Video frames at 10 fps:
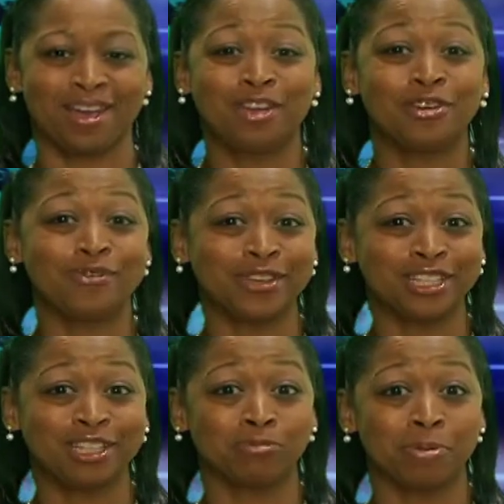New Vision
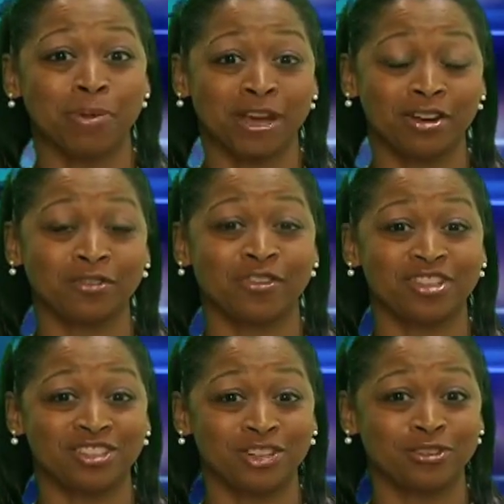is preparing for
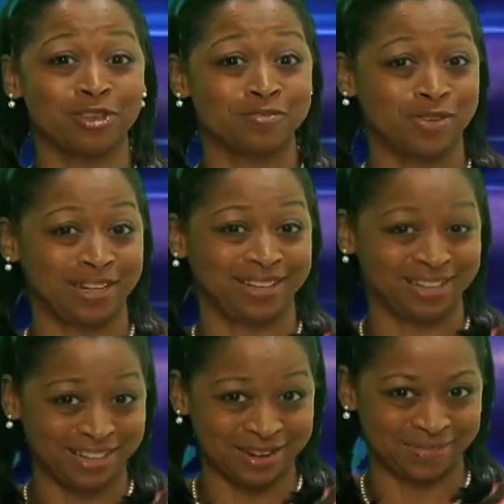this year's Community
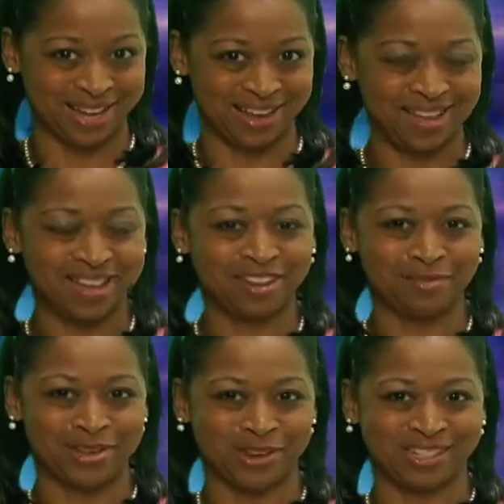Cleanup Day. It'll
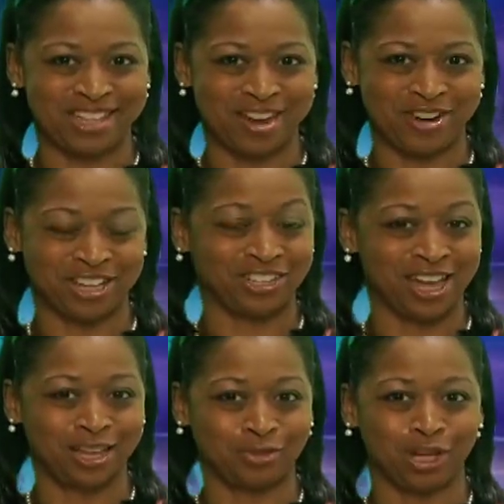be on Saturday, July
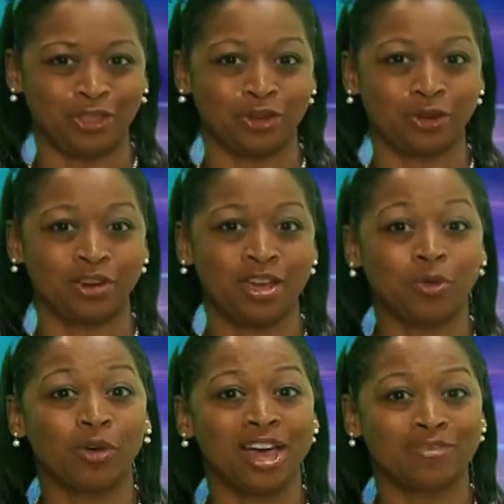23rd.
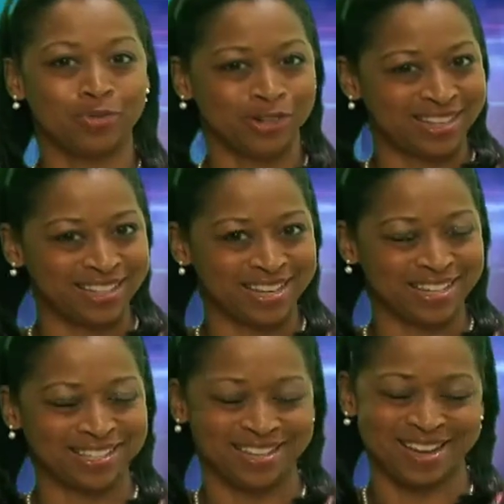We'll have more details
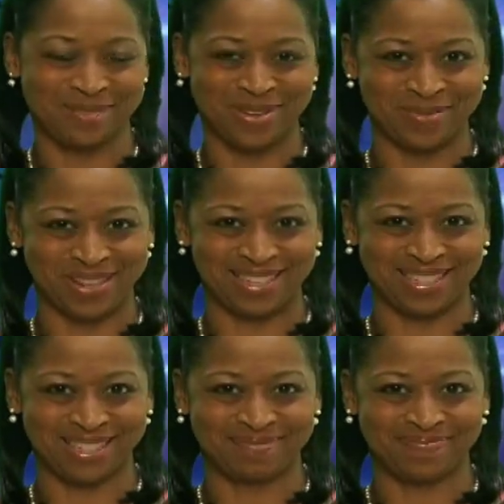in the coming weeks.